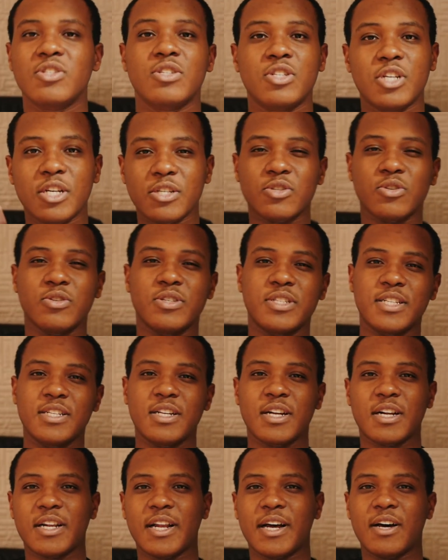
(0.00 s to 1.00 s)
just so it's in
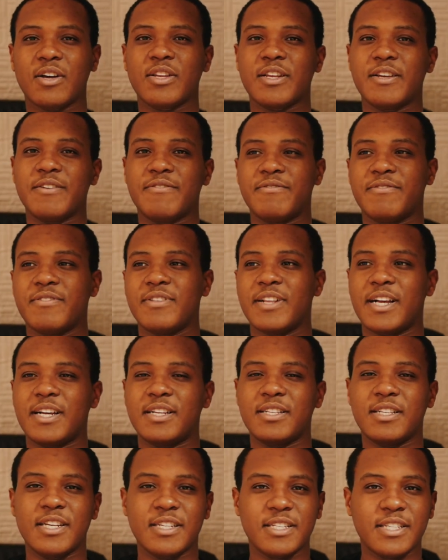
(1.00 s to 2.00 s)
the cloud if
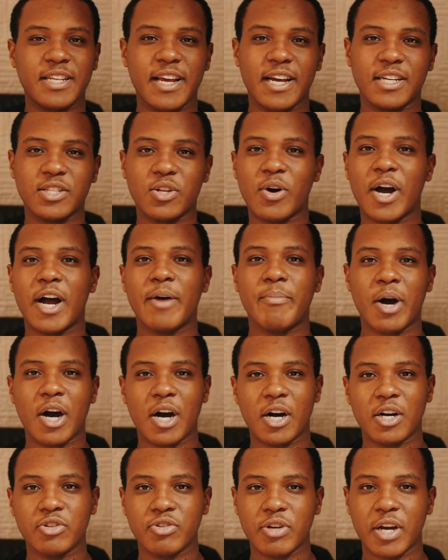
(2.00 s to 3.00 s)
like, let's say I don't have my
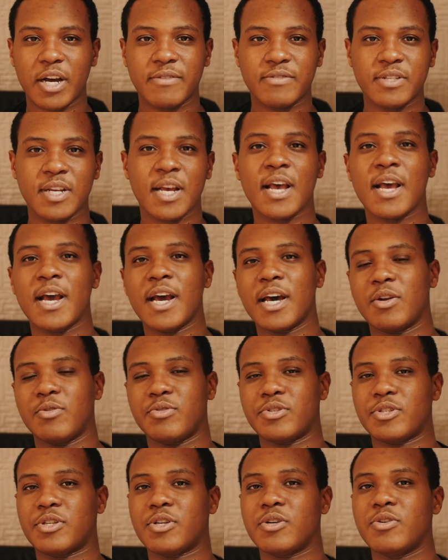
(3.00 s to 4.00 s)
hard drives and I want
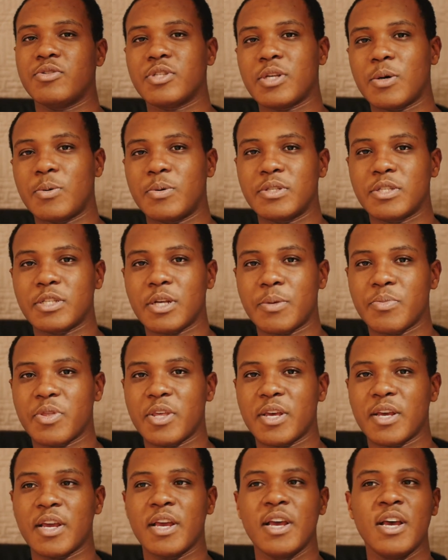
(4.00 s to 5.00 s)
to show someone
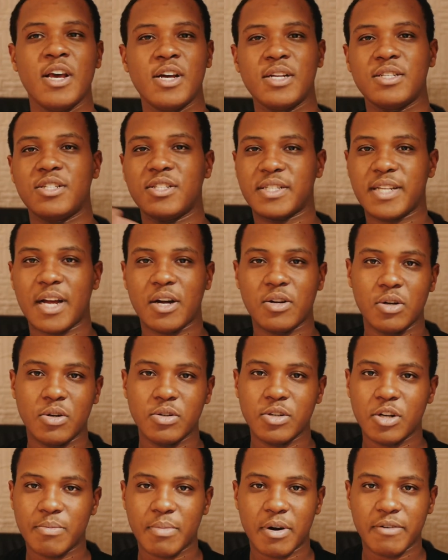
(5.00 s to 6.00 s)
something just download
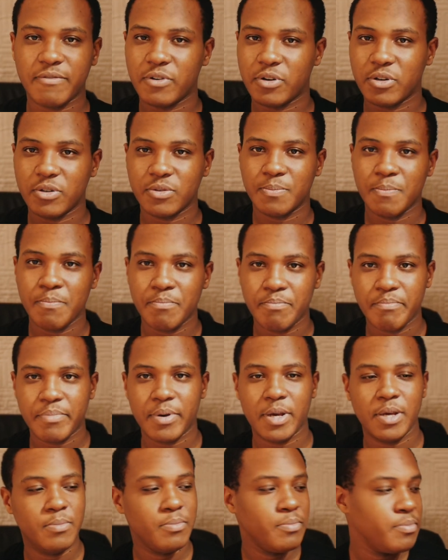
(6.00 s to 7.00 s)
it on my phone
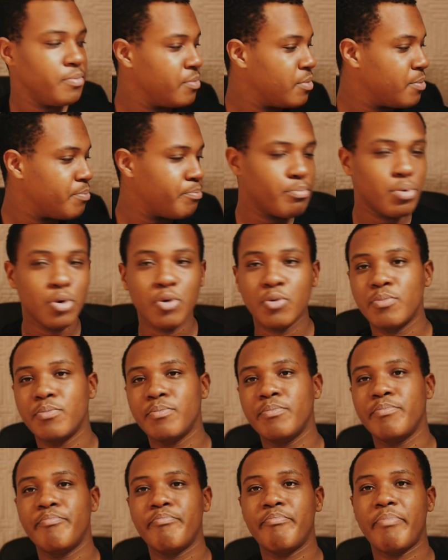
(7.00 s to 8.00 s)
boom
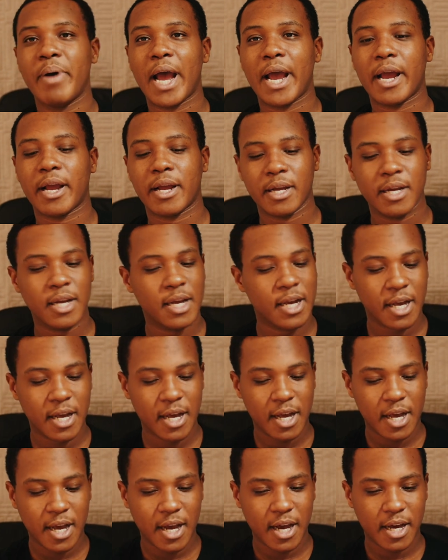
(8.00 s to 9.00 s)
boom bang
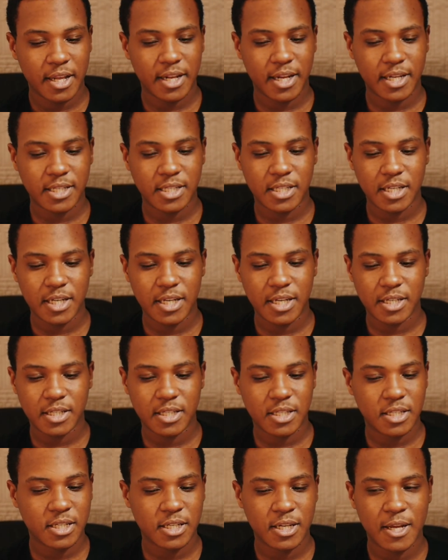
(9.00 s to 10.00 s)
and that's
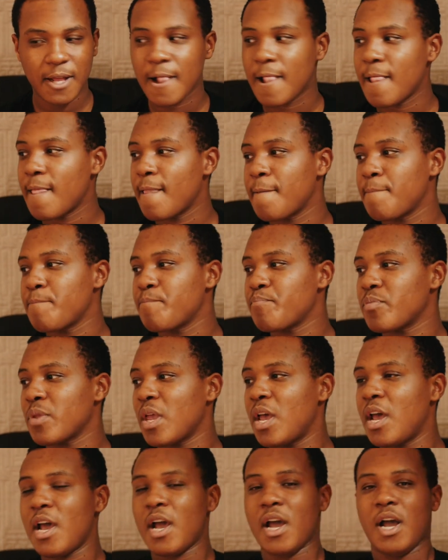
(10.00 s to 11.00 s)
it but
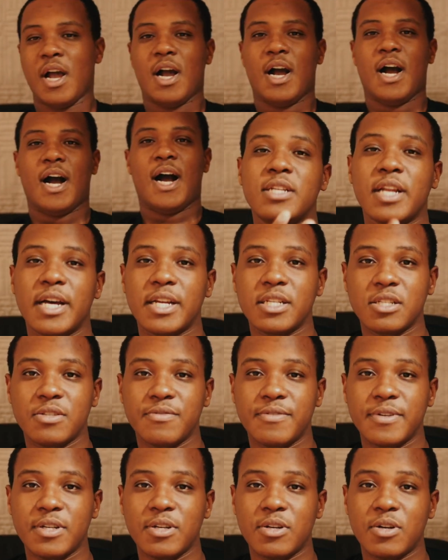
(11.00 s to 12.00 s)
if you guys did like this
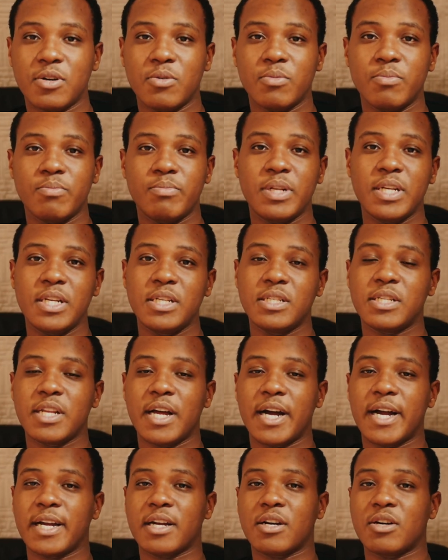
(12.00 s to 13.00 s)
video, please
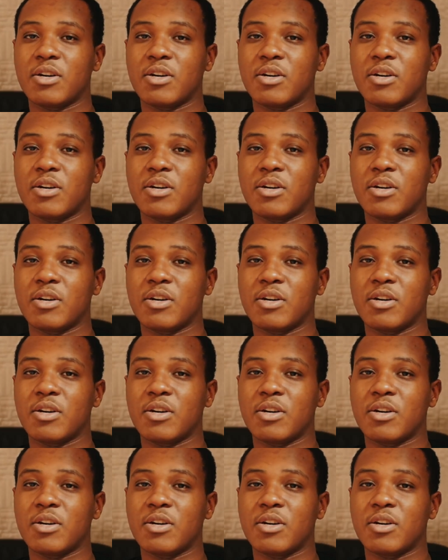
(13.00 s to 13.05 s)
like,